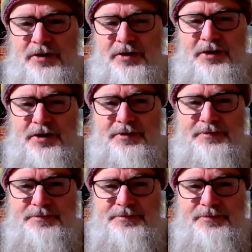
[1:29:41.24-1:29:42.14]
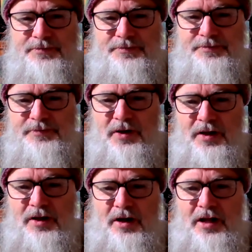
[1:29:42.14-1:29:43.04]
All right.
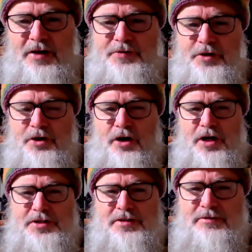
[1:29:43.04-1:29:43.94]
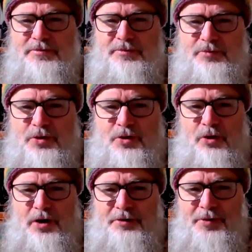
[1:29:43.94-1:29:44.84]
I love you guys. We'll
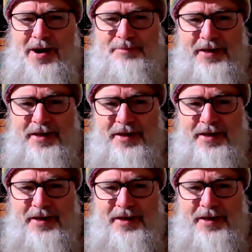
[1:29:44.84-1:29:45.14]
call it a wrap